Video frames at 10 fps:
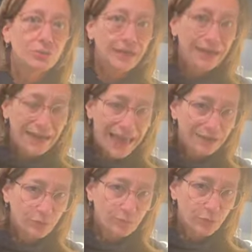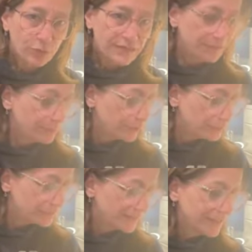You get an added protein
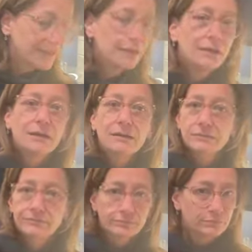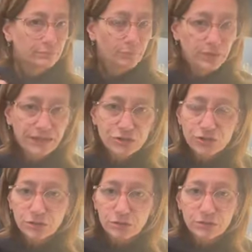boost.
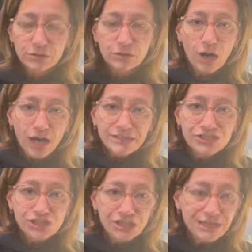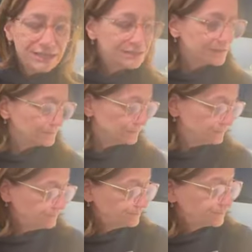Blend your cottage cheese.
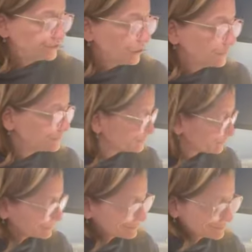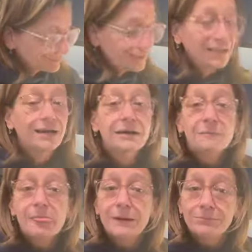So
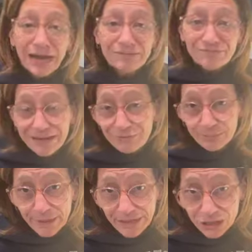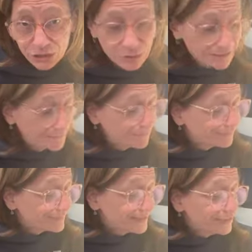my favorite mayo,
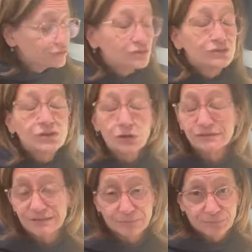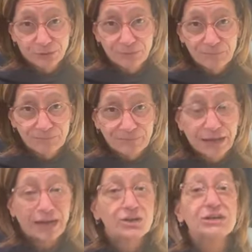so simple.
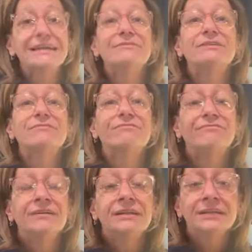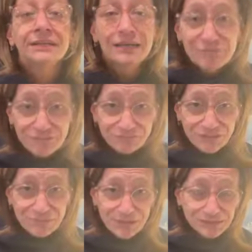I couldn't even fill
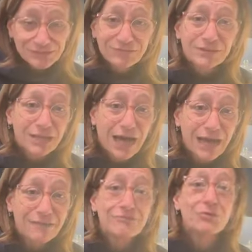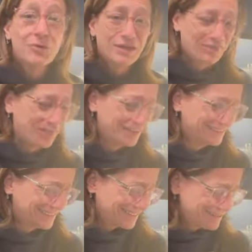15 minutes of a live with
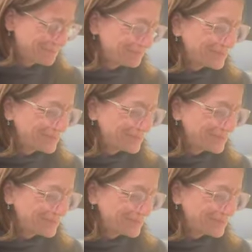this.